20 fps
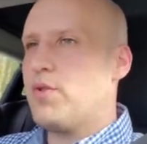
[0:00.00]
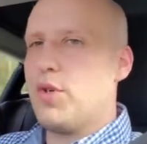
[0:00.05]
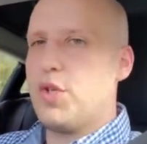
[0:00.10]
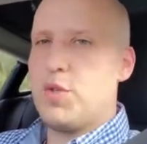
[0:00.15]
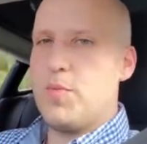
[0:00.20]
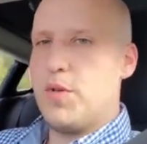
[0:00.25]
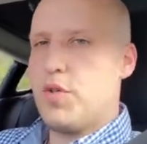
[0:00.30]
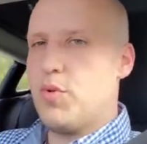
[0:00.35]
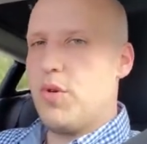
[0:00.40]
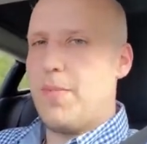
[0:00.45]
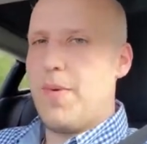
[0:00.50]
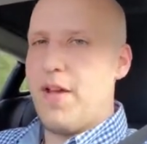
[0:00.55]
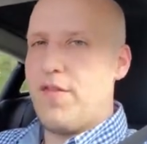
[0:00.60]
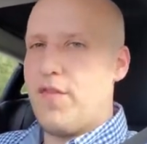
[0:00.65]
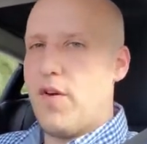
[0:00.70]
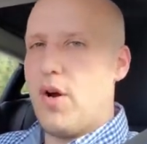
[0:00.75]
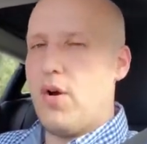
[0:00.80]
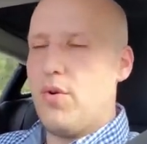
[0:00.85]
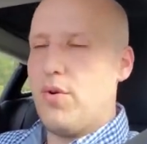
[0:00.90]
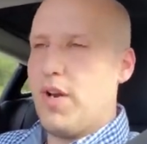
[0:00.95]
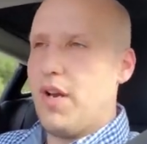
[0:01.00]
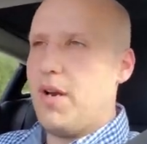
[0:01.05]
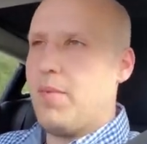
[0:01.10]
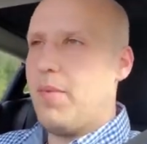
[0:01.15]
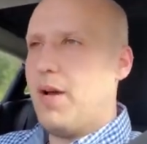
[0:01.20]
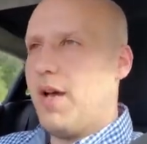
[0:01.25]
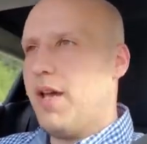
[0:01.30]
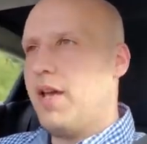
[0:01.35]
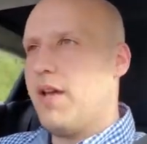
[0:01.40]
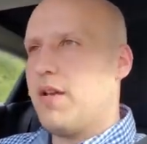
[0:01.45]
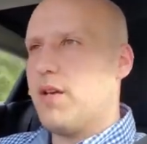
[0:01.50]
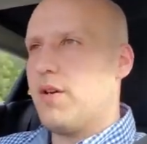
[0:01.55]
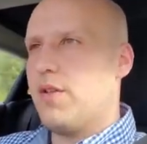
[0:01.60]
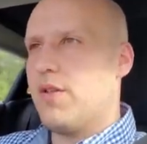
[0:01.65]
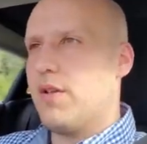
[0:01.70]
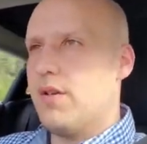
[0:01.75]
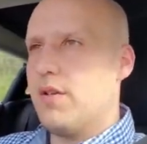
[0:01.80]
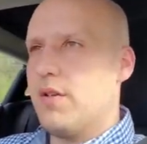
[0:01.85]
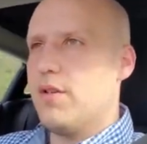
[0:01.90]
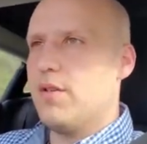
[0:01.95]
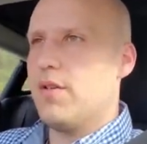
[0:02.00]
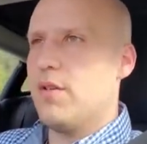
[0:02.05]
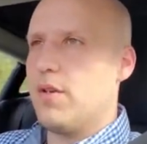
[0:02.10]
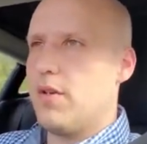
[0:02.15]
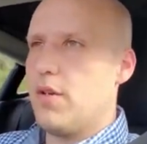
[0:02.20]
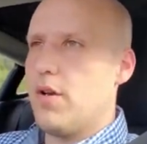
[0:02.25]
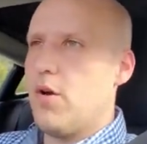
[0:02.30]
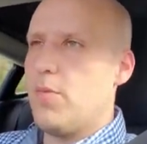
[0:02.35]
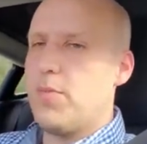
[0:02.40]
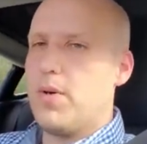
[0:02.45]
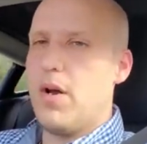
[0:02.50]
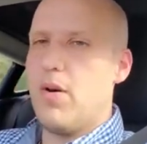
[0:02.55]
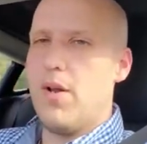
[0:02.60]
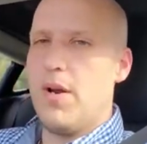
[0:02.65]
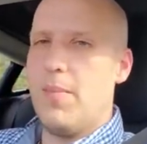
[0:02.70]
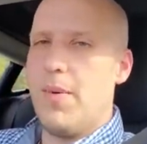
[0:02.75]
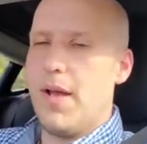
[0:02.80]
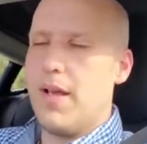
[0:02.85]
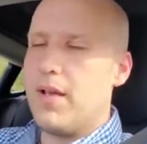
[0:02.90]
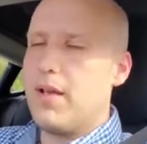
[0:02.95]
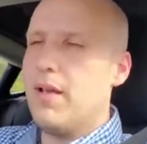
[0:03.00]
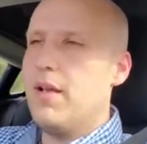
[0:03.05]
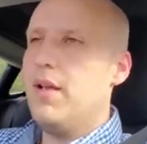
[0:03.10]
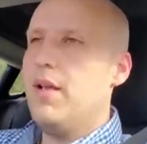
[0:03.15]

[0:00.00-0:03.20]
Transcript: switch between my phone and a mic, or the GoPro and a mic.